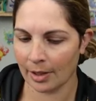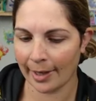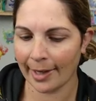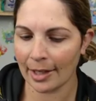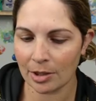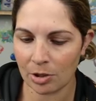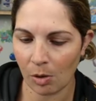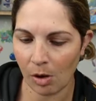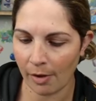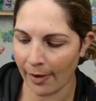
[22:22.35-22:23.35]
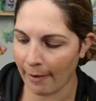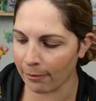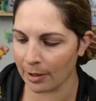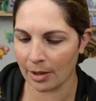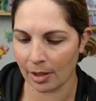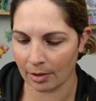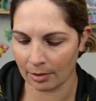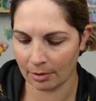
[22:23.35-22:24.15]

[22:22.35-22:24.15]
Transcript: I gotta show off everything.